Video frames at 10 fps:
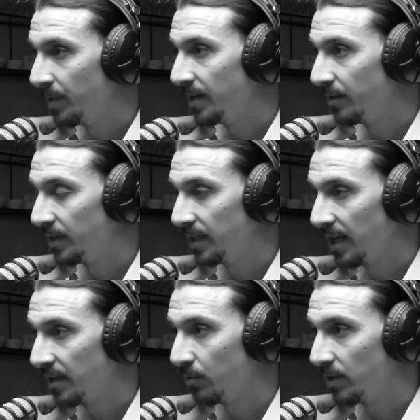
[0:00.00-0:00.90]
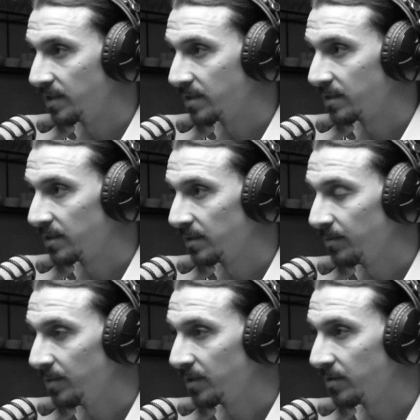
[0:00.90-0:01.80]
better than other ones.
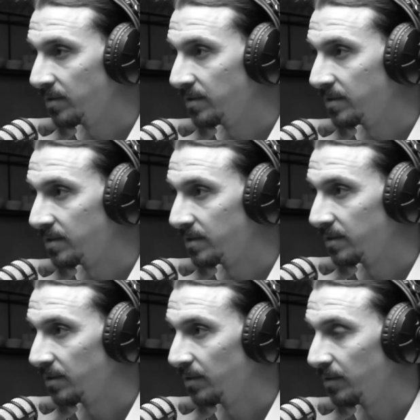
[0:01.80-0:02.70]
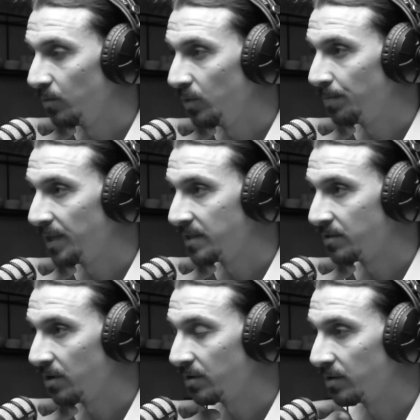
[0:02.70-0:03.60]
Because we play
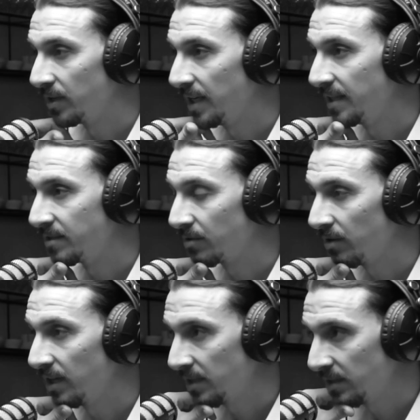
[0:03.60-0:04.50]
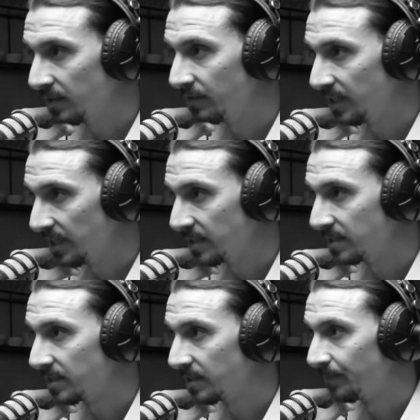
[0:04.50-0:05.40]
soccer, yeah, it's collective,
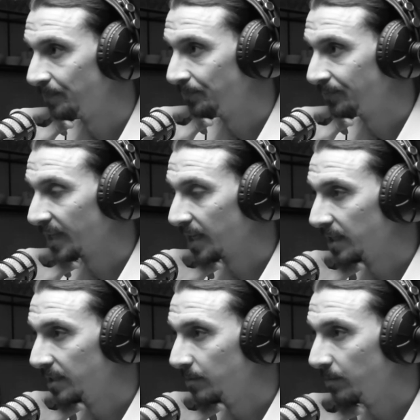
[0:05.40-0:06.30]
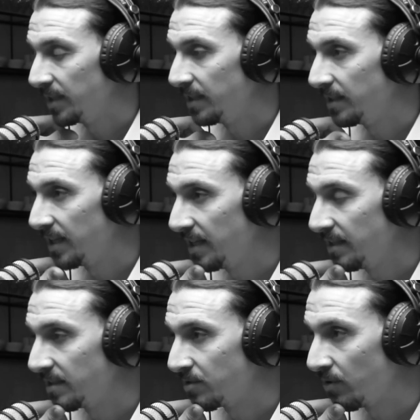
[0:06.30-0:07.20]
yes. But in the
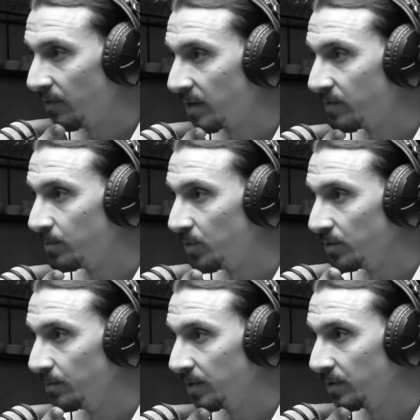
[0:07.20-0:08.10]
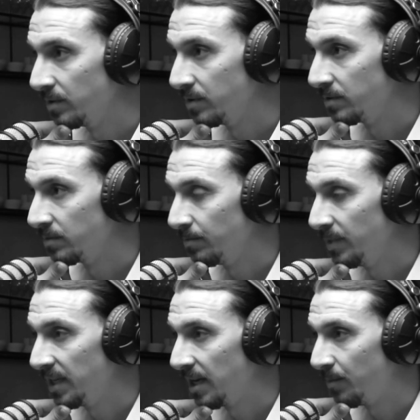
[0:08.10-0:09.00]
end, it's survival mode, because
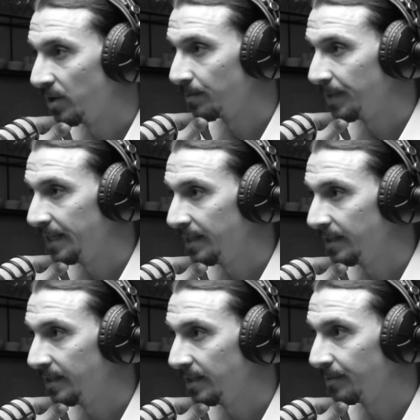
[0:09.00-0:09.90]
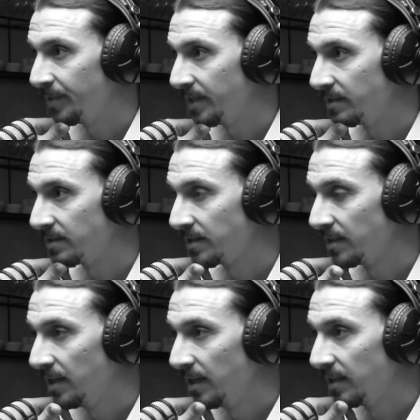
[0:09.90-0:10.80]
being among many, it
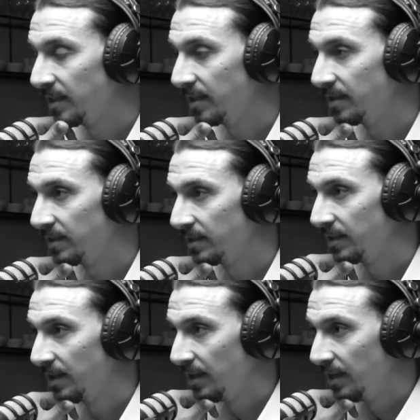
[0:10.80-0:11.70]
means that